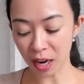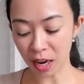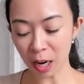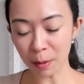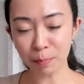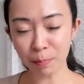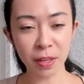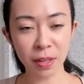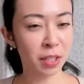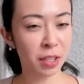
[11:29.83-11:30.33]

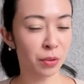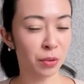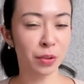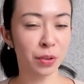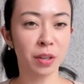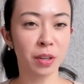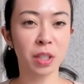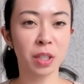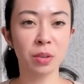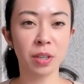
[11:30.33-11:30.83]
update if
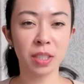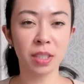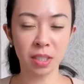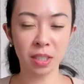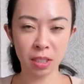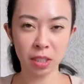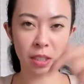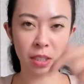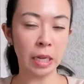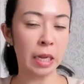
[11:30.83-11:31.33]
you're interested
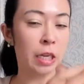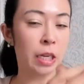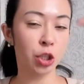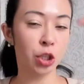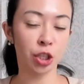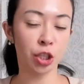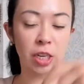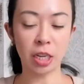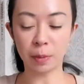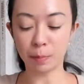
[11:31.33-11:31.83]
in it
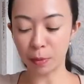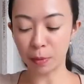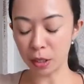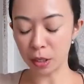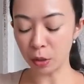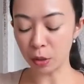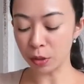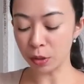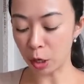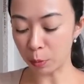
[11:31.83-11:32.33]
just let me
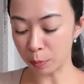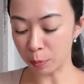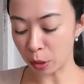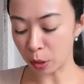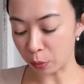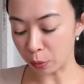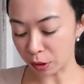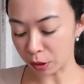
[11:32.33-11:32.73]
know down below in the